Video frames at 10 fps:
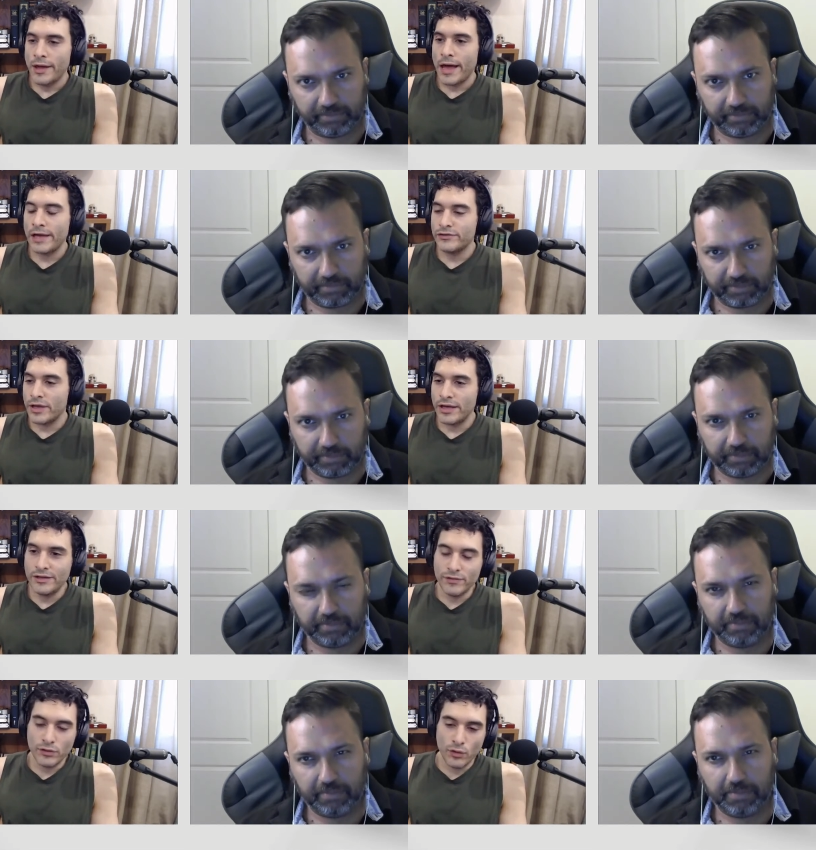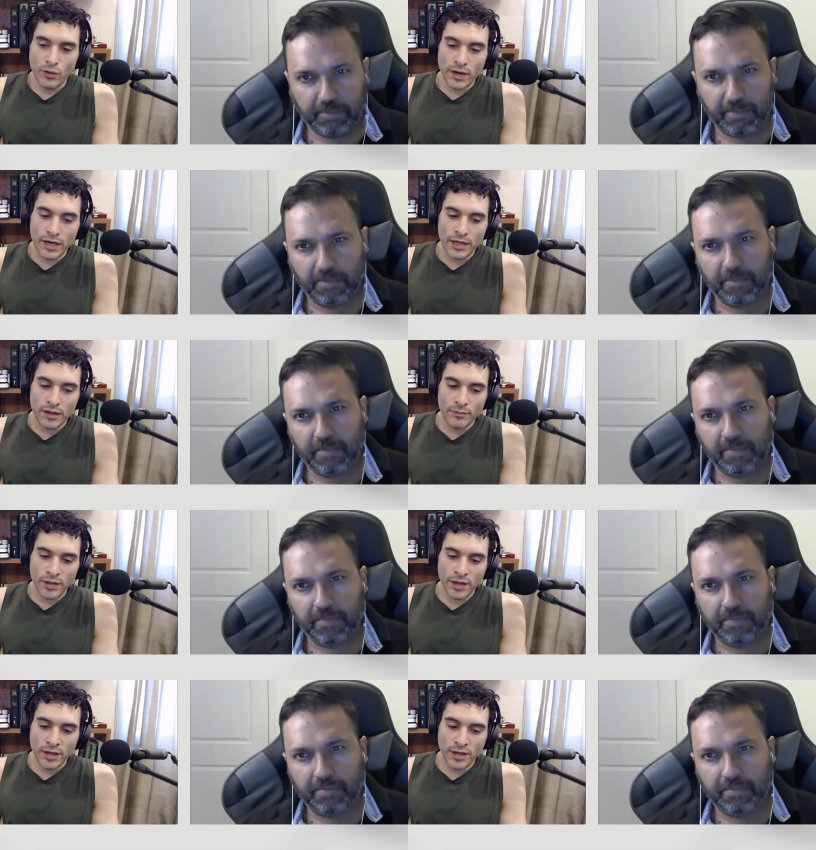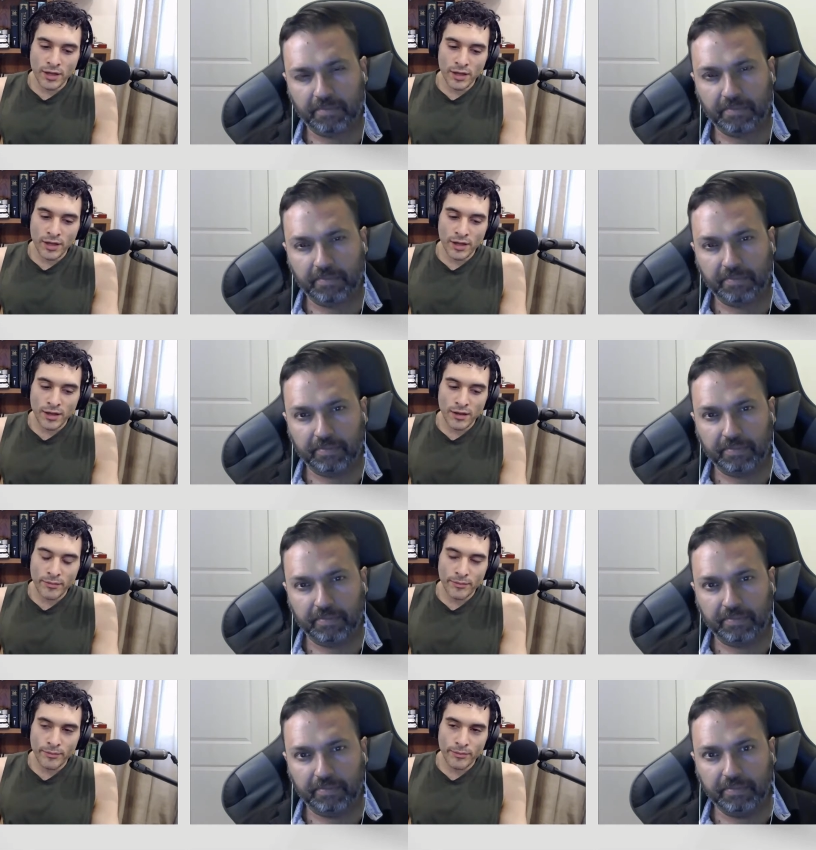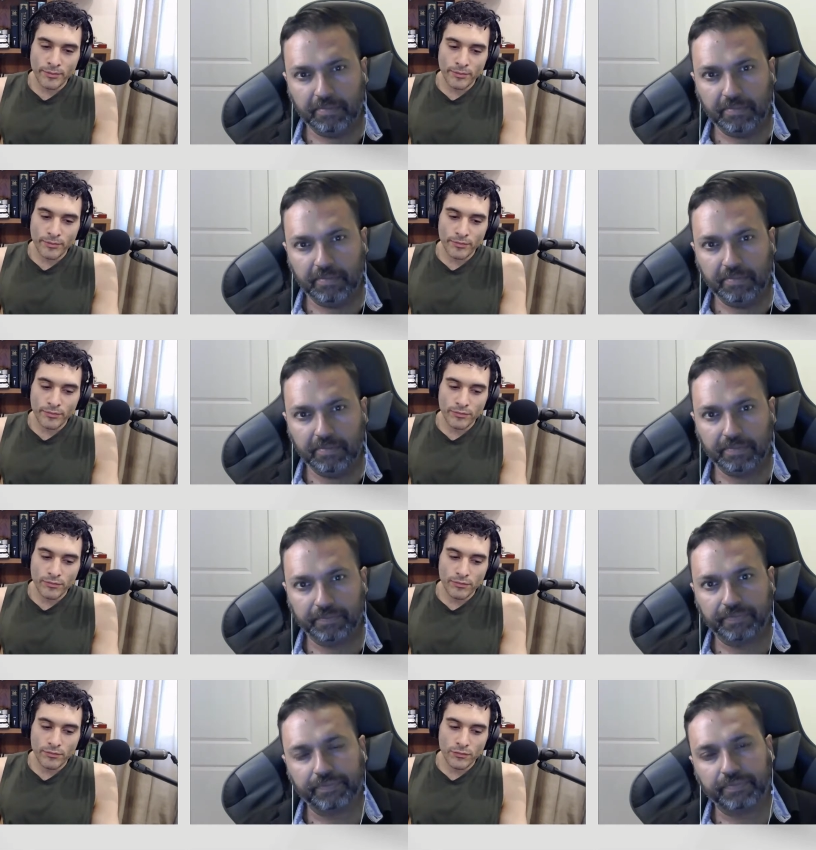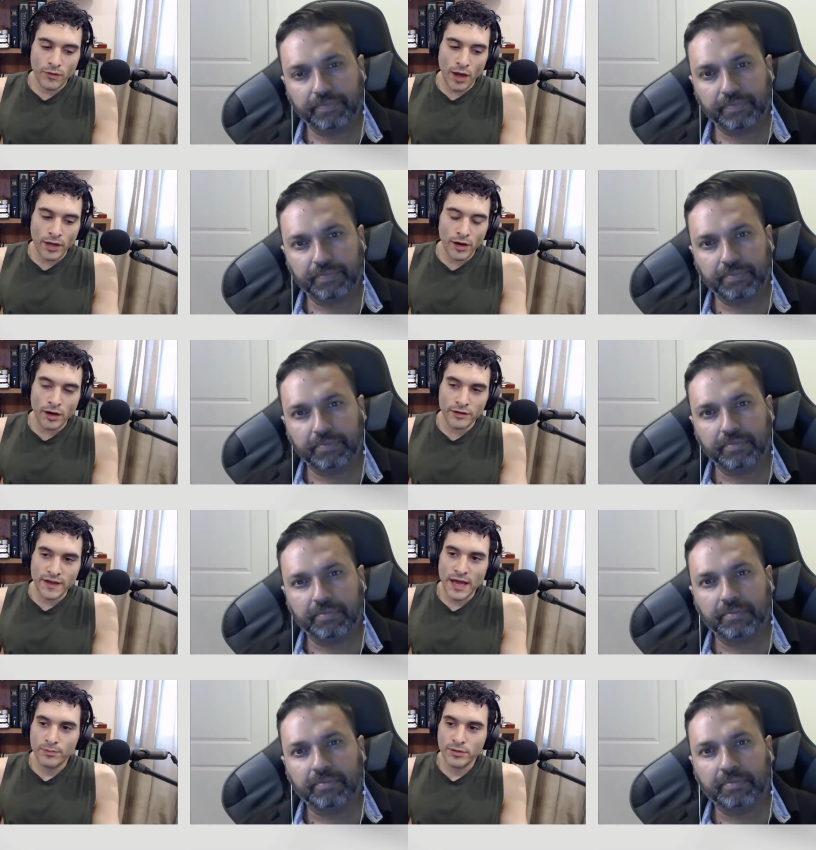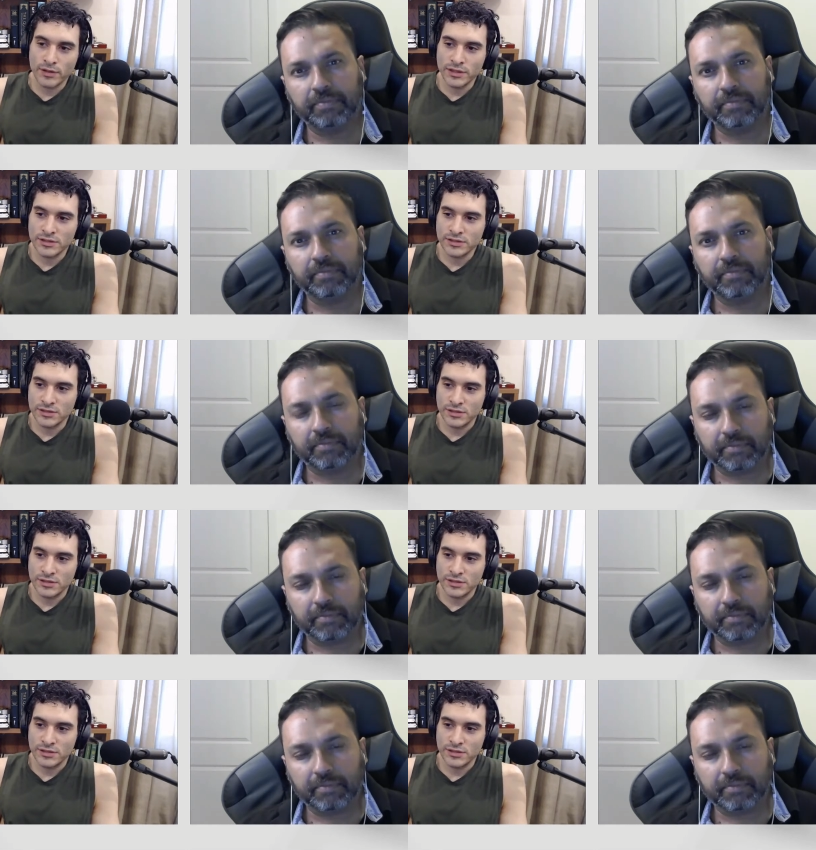Speaker 1: as even though I am a diehard capitalist,